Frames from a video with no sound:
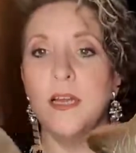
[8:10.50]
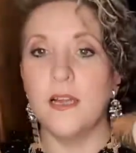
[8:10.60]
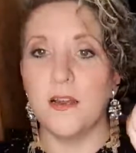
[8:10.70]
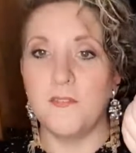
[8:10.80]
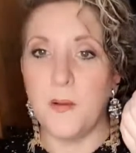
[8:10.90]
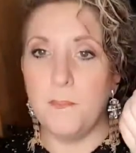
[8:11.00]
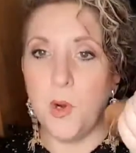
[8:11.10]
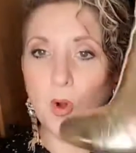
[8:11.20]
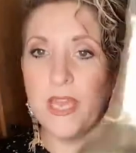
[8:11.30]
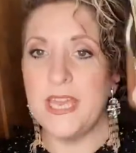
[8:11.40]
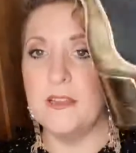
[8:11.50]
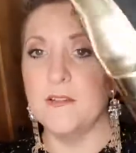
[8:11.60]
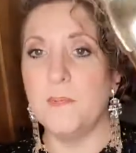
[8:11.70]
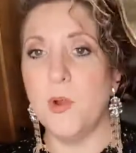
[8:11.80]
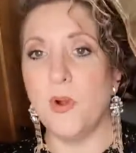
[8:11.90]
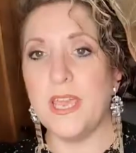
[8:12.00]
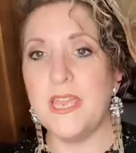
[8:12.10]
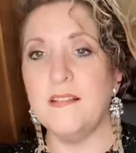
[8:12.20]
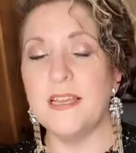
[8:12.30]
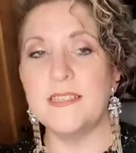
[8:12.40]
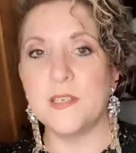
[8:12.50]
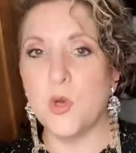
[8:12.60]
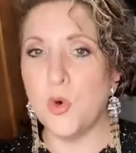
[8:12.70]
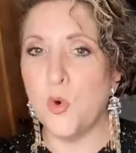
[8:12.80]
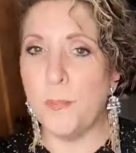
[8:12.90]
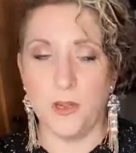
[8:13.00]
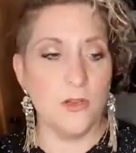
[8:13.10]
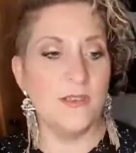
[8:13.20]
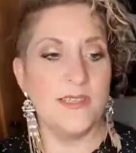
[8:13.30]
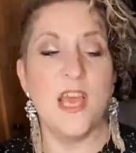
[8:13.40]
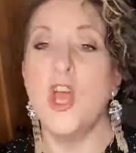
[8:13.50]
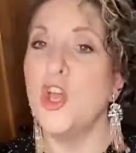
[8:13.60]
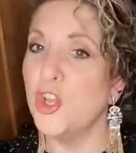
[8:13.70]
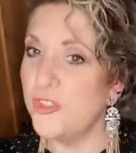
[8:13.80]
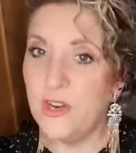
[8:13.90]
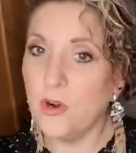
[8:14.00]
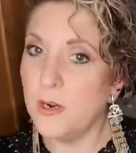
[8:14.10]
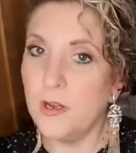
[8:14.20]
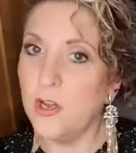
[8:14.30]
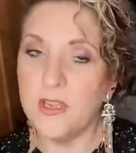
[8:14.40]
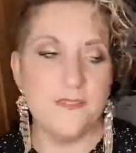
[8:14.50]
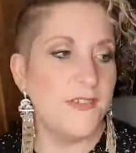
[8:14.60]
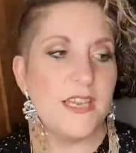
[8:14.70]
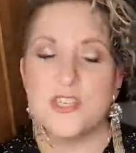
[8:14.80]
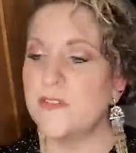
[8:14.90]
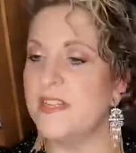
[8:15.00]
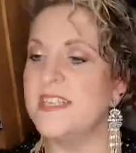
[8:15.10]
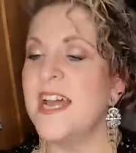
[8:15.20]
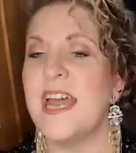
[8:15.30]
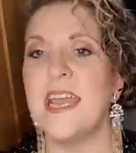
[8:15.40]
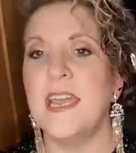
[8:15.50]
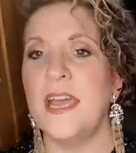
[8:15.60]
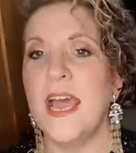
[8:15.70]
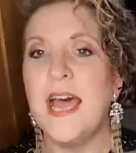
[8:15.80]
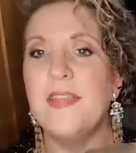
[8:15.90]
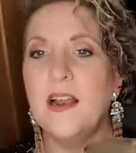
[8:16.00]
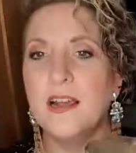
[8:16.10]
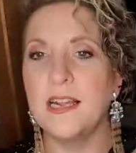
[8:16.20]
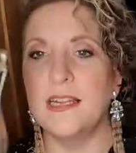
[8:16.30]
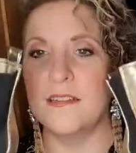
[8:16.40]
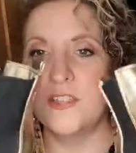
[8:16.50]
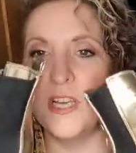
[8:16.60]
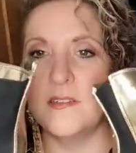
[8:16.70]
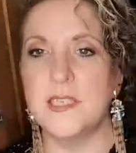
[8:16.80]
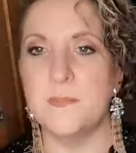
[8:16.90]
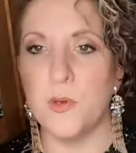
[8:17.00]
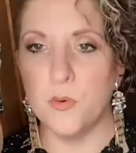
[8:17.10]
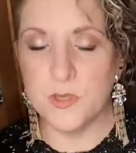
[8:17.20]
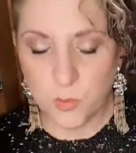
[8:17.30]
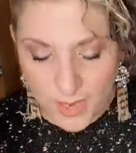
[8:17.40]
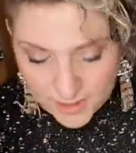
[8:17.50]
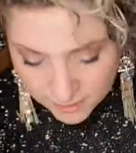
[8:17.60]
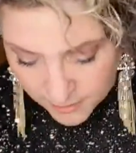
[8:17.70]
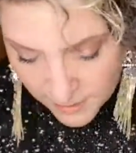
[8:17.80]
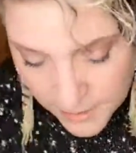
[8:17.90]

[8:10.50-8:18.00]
kind of like block heel. The block heel is cool because they're not going to hurt your feet during the day, and they're like a little Chelsea boot as well.